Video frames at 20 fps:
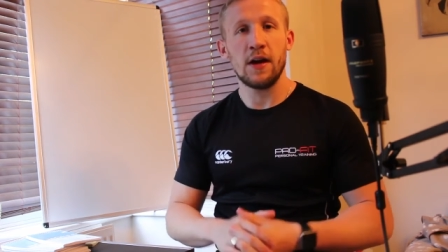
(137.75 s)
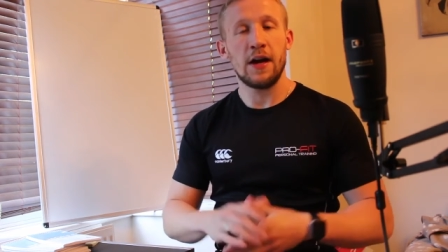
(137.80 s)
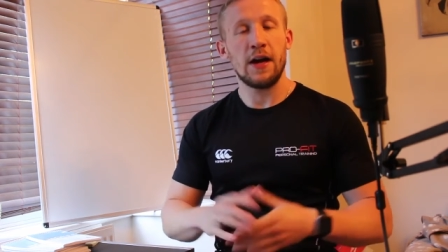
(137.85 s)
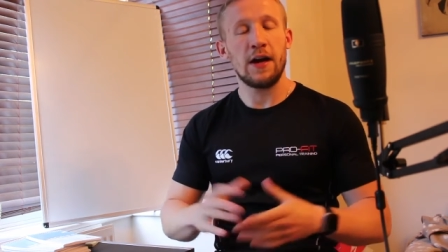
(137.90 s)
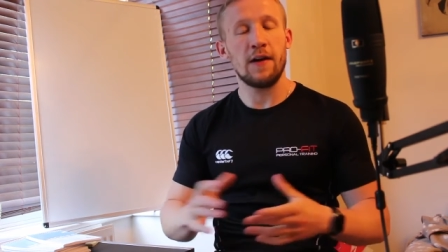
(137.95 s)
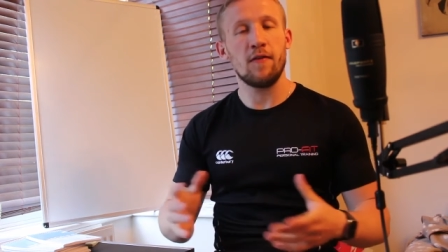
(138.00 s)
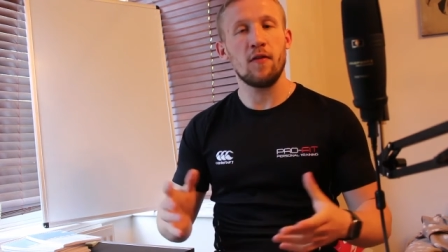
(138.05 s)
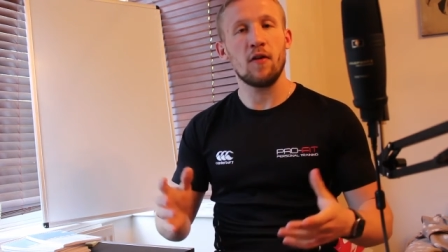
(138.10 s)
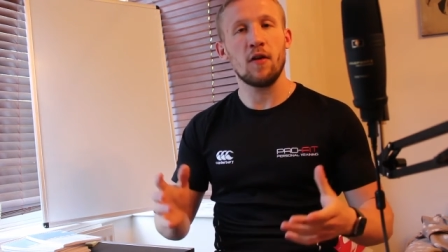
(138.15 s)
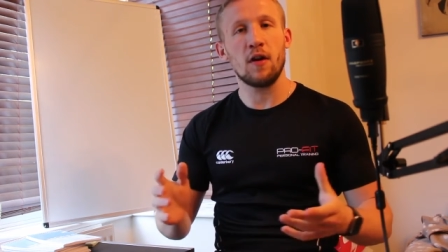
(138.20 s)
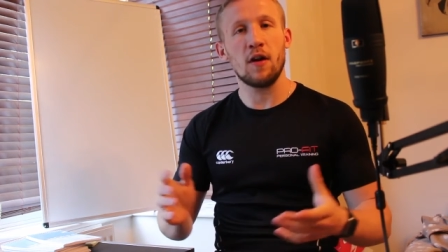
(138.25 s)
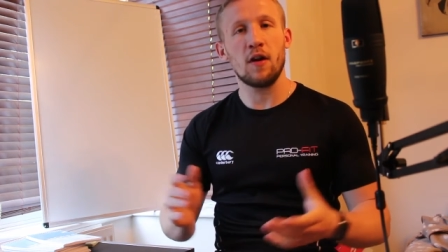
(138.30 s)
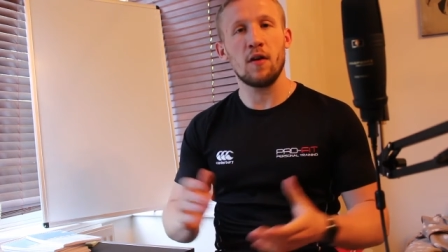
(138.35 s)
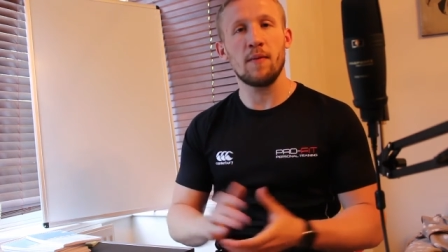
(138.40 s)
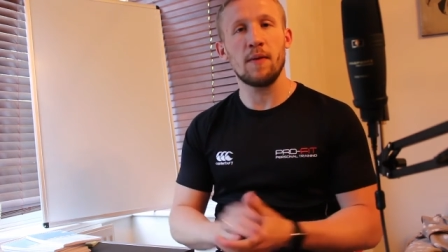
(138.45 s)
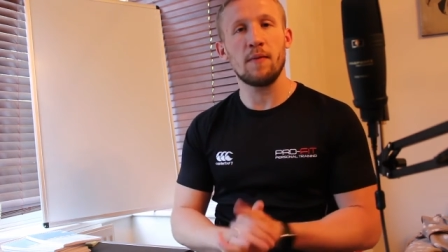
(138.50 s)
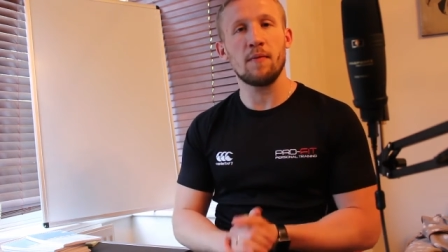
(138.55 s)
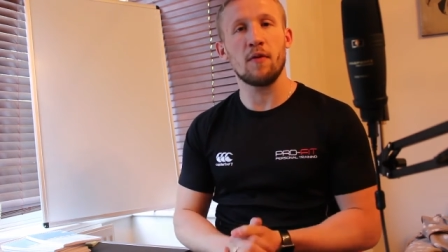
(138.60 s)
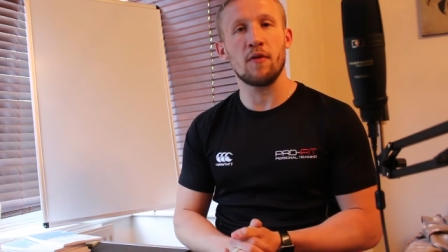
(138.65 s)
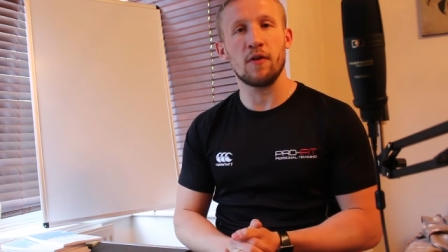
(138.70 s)
if you're a
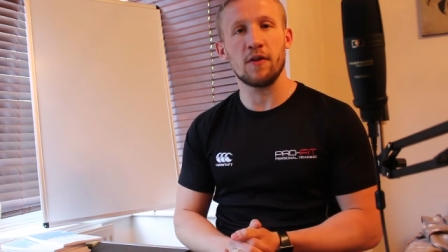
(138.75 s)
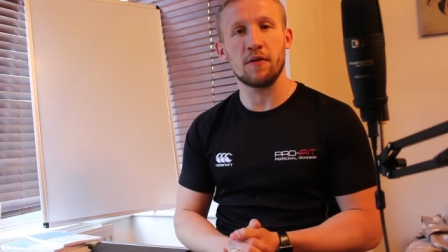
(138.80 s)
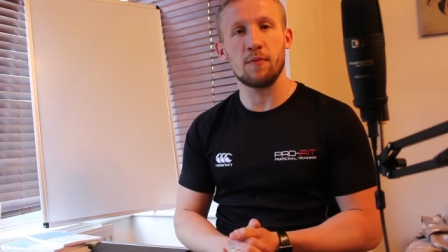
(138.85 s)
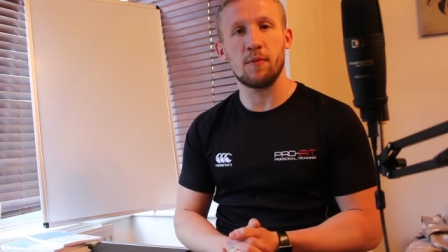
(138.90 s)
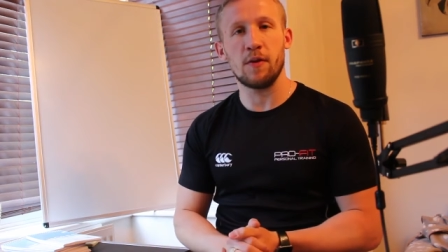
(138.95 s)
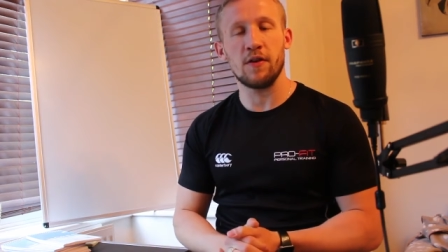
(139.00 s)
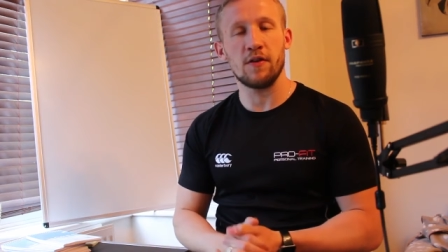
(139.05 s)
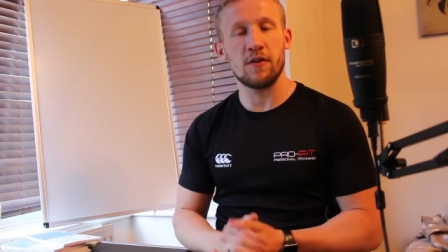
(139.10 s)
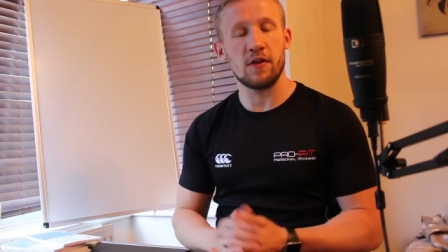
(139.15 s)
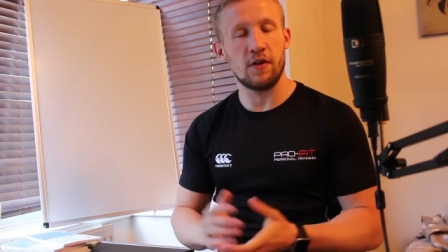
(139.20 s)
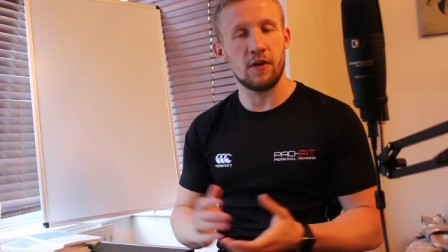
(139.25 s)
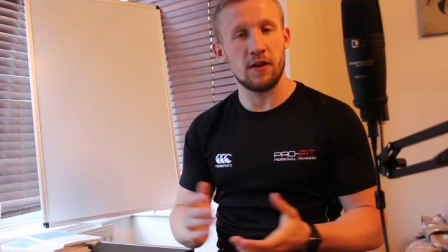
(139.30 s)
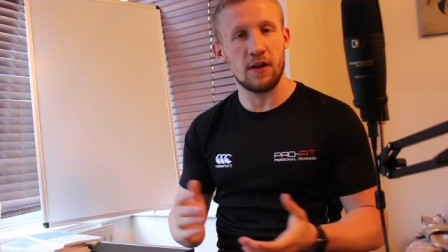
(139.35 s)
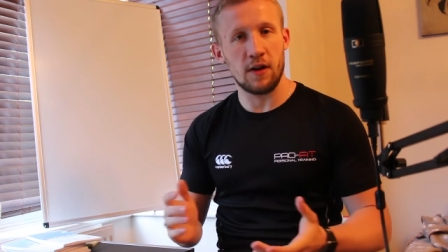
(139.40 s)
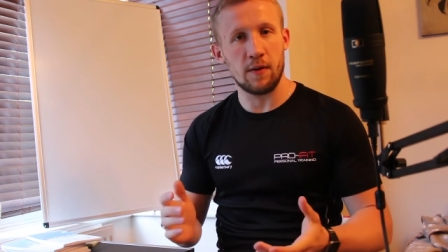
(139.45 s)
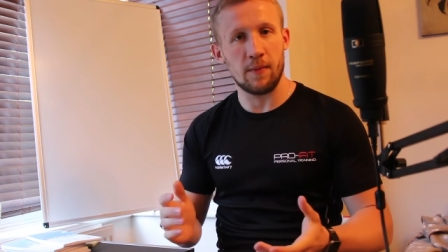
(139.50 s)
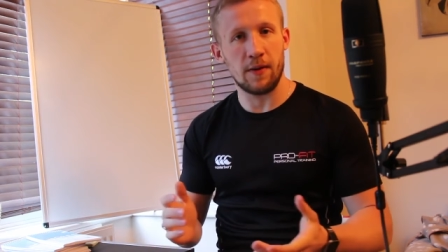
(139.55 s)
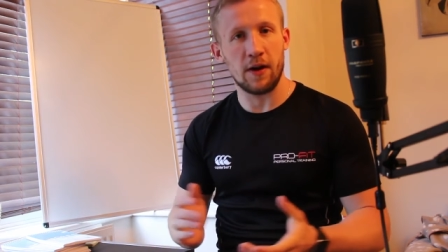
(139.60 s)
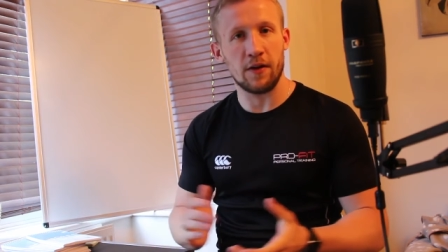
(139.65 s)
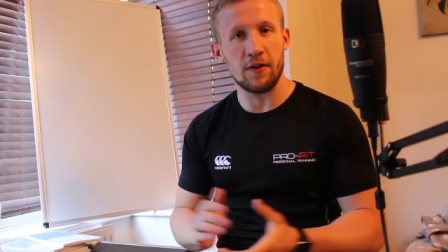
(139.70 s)
little bit more experienced and you're a
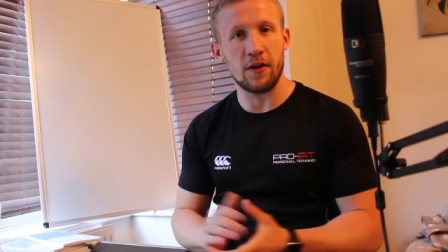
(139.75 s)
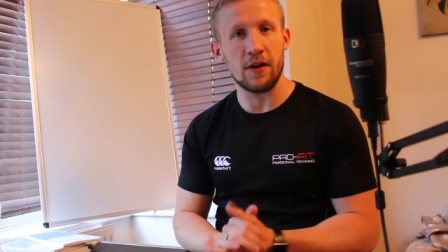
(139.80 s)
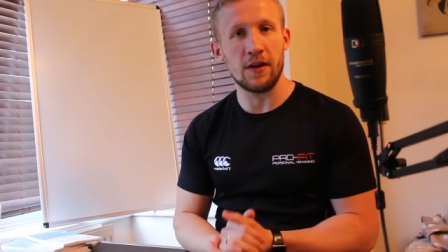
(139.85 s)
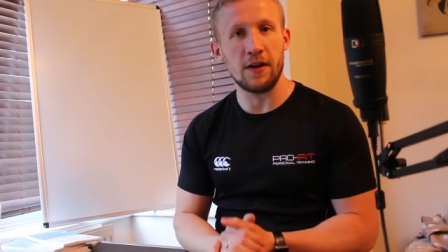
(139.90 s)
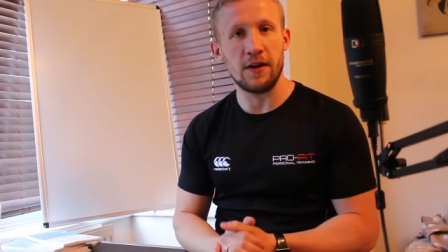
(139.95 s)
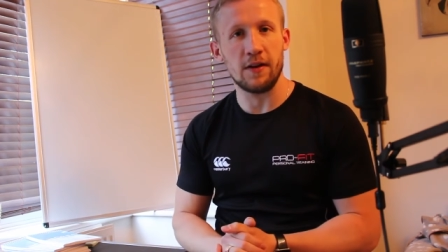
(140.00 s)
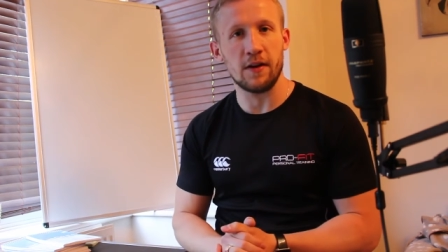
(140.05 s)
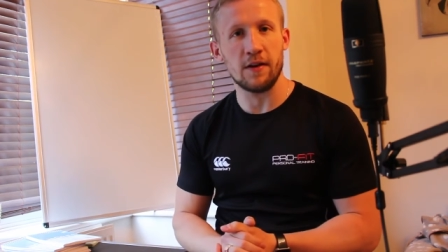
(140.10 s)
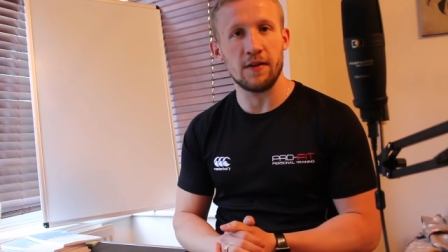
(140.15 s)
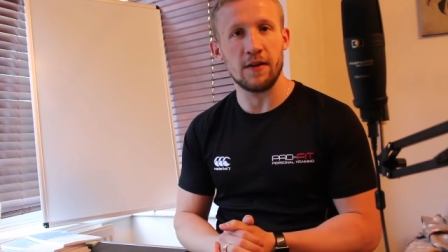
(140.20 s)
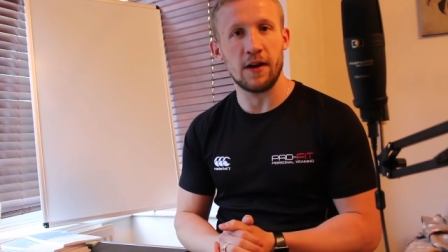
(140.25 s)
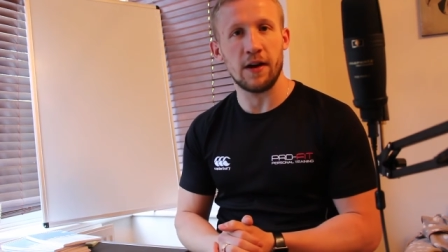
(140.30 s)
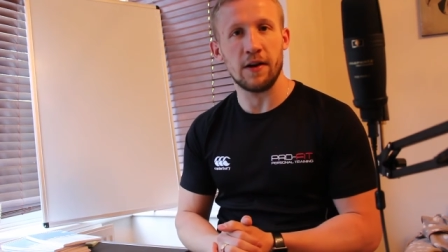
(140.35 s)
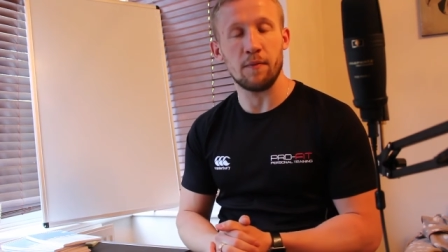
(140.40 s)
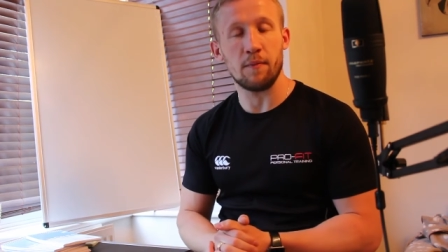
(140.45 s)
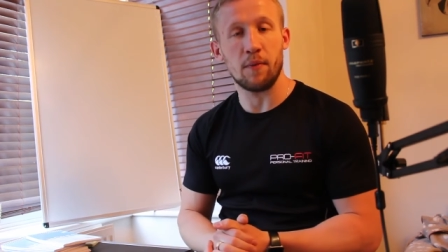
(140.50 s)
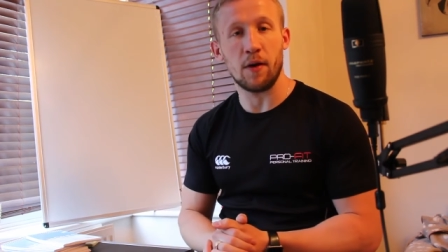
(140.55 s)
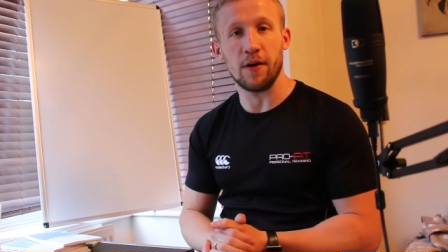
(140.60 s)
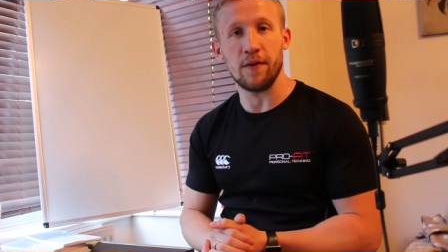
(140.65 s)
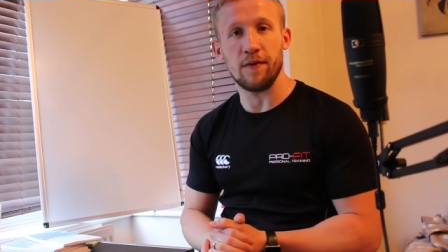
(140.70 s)
little bit on the leaner side
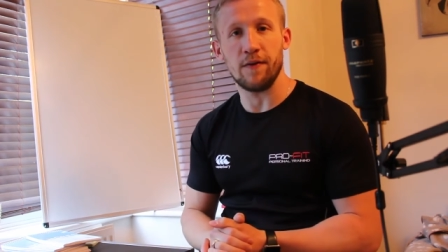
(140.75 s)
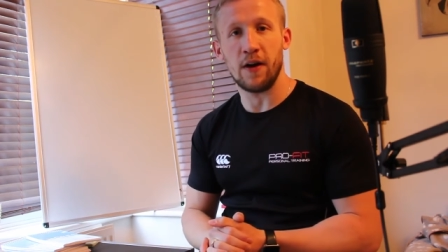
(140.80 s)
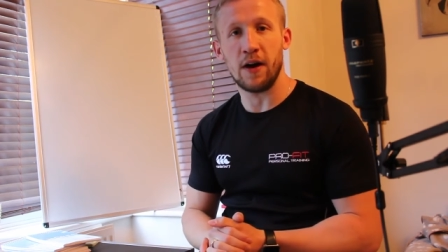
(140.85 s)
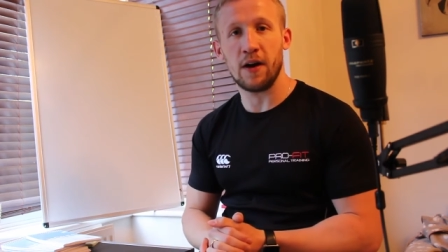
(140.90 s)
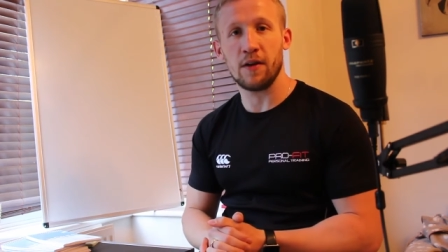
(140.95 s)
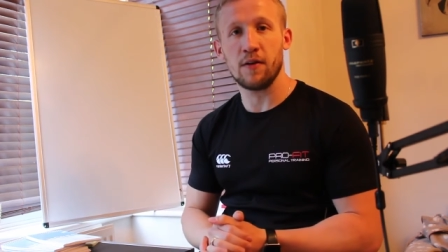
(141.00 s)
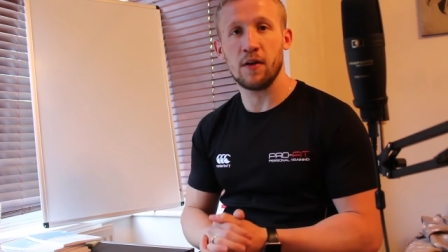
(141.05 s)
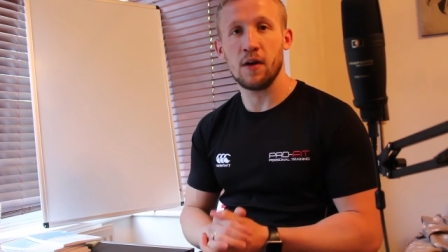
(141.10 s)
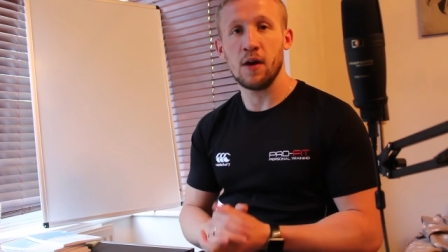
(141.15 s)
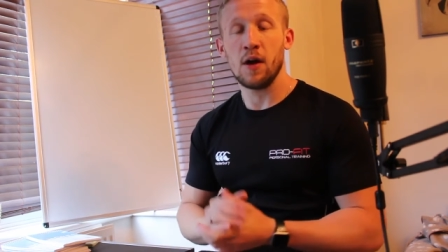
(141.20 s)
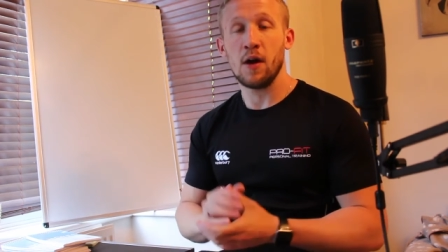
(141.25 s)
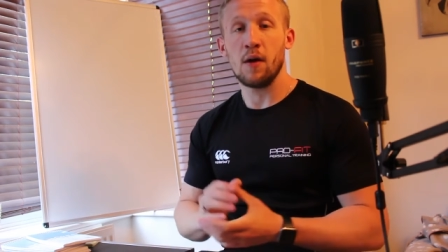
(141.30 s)
of body fat,